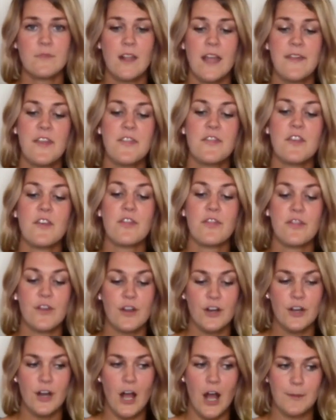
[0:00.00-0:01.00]
And then the
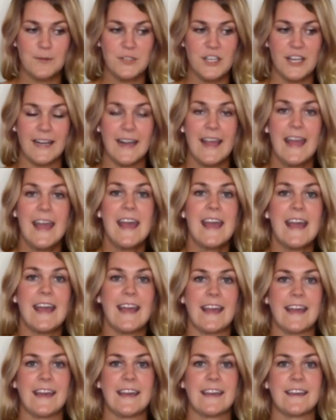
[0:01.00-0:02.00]
third option
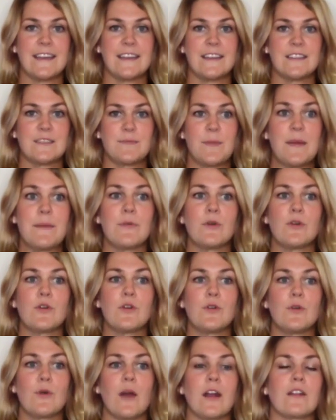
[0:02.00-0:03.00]
is people
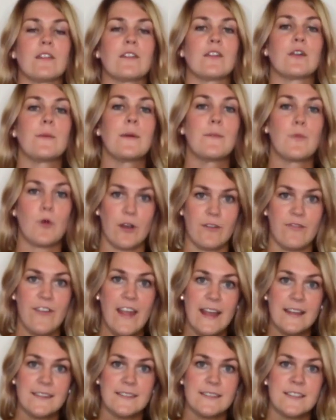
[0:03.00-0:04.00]
who are a little bit more
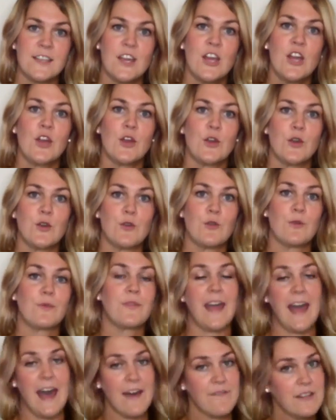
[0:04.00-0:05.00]
advanced, who
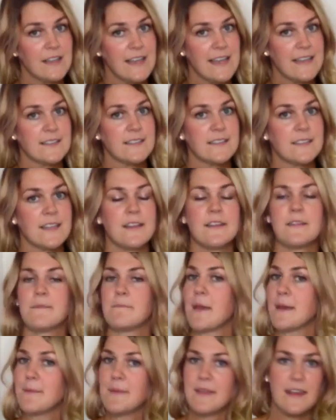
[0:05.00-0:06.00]
they have a list,
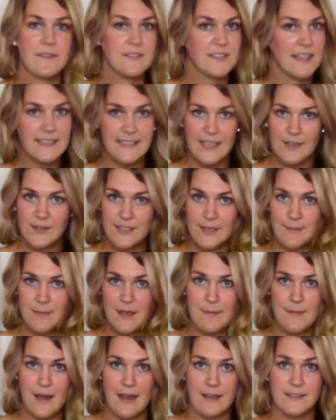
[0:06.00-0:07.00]
maybe they've sent out some
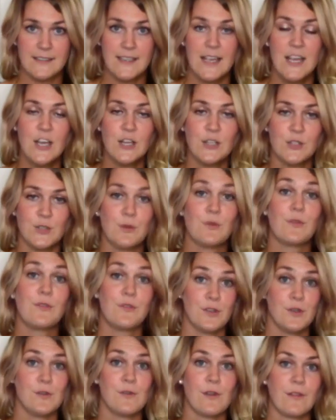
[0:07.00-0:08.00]
emails
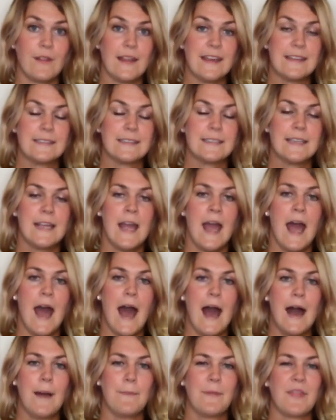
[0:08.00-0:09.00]
to their list,
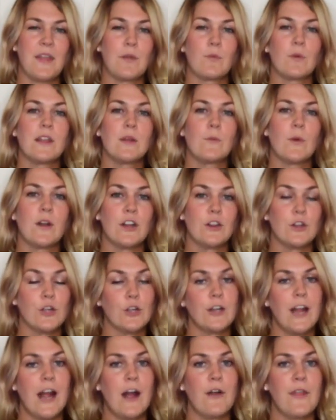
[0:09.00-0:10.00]
but they really want to
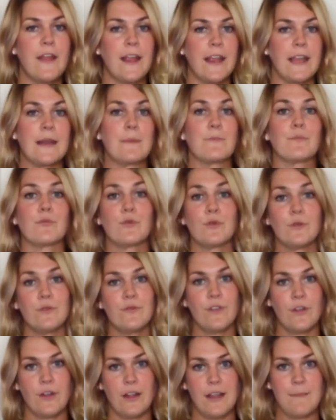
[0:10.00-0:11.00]
learn how they can
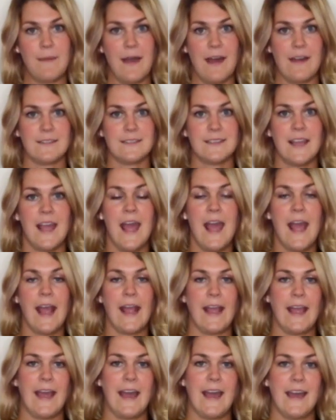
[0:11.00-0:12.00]
improve their emails
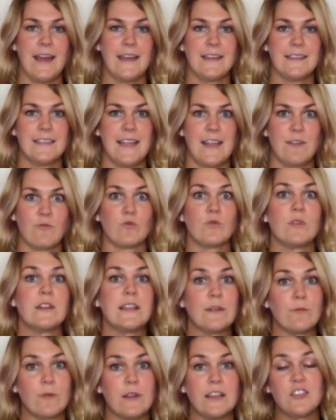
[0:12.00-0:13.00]
and
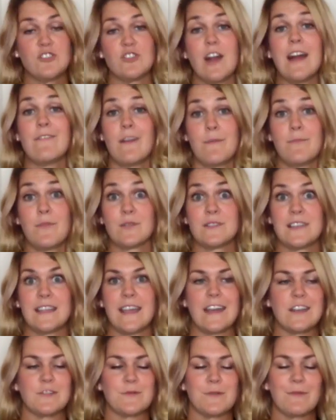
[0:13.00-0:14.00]
really, really drive up those
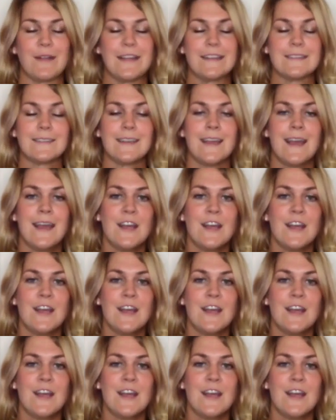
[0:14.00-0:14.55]
engagement rates.